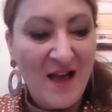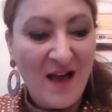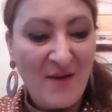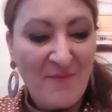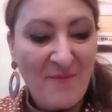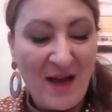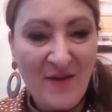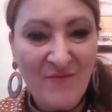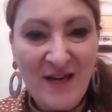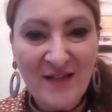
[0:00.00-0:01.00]
I
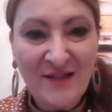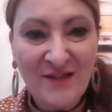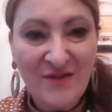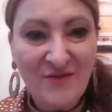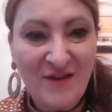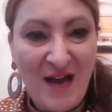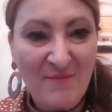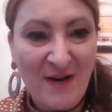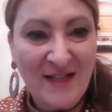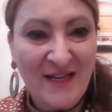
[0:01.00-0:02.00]
can wait to get my